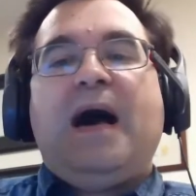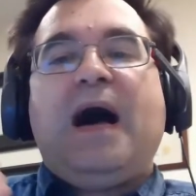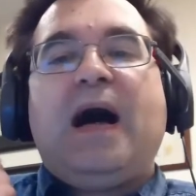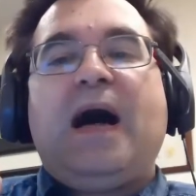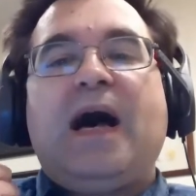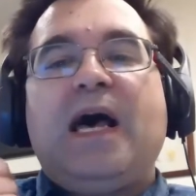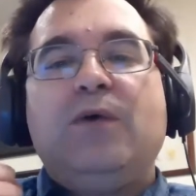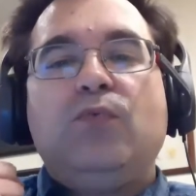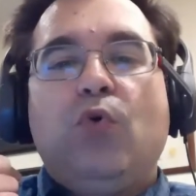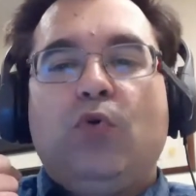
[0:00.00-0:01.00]
I
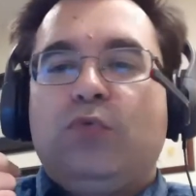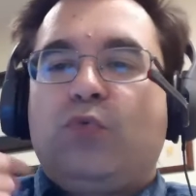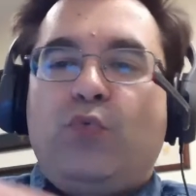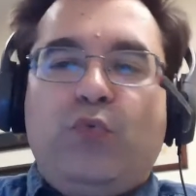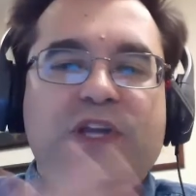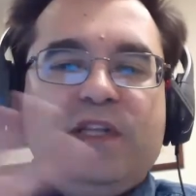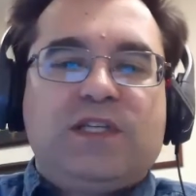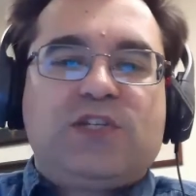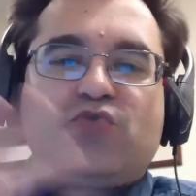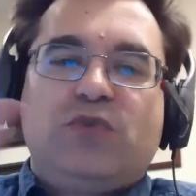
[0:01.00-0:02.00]
will
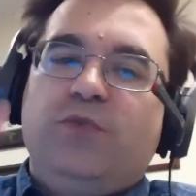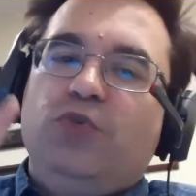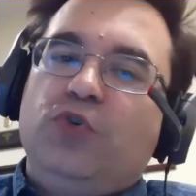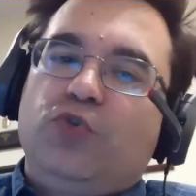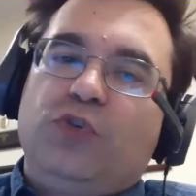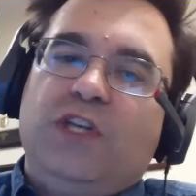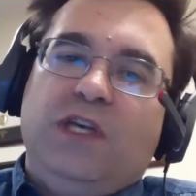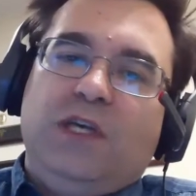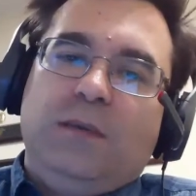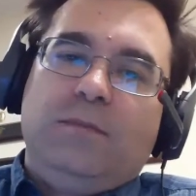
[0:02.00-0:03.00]
redistribute your
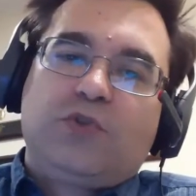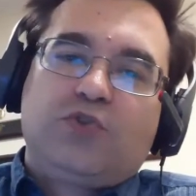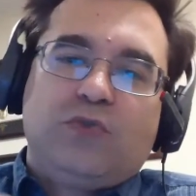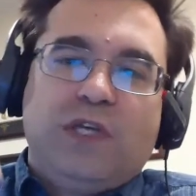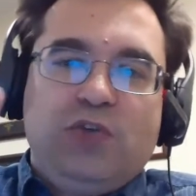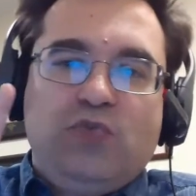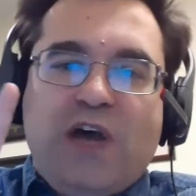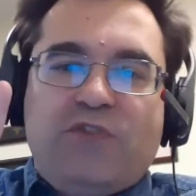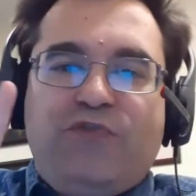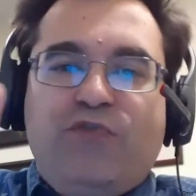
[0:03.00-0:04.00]
team so that you
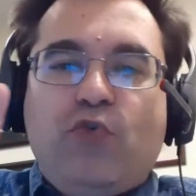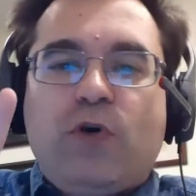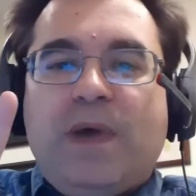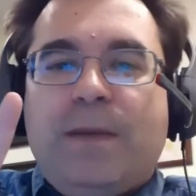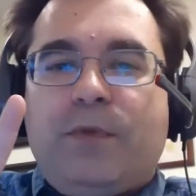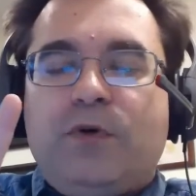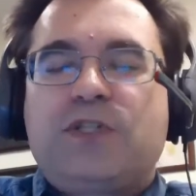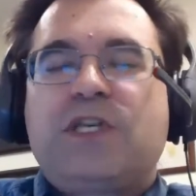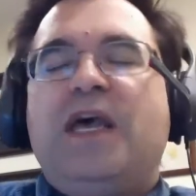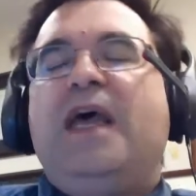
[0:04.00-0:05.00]
have 4
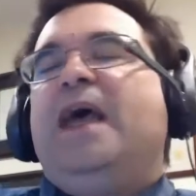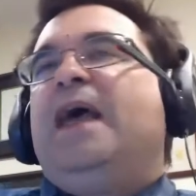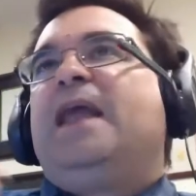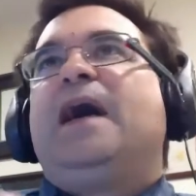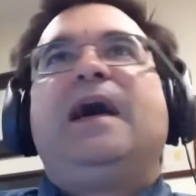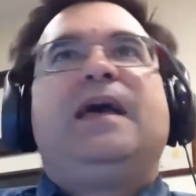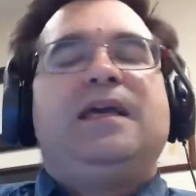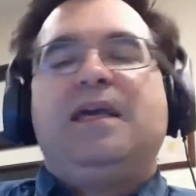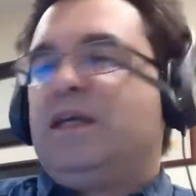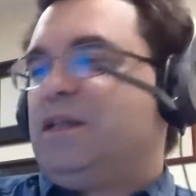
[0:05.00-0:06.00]
members and I
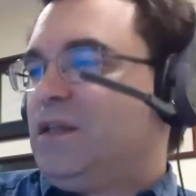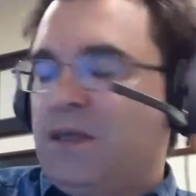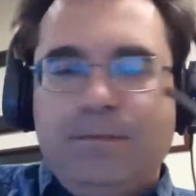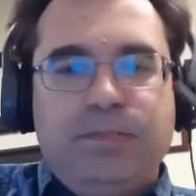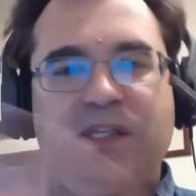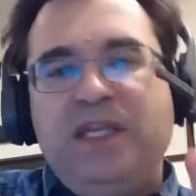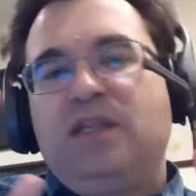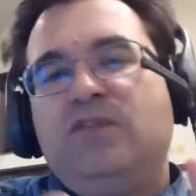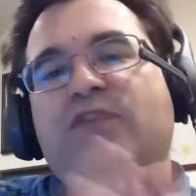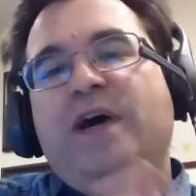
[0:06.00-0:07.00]
get the complete
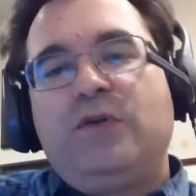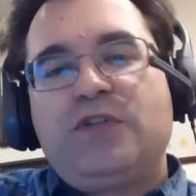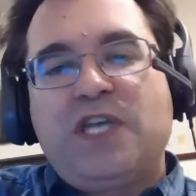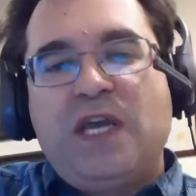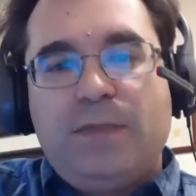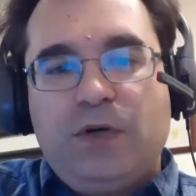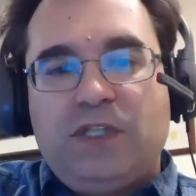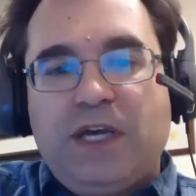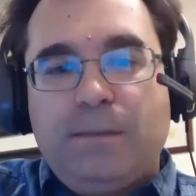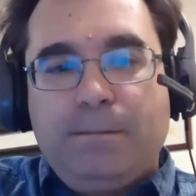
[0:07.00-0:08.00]
and final say about that.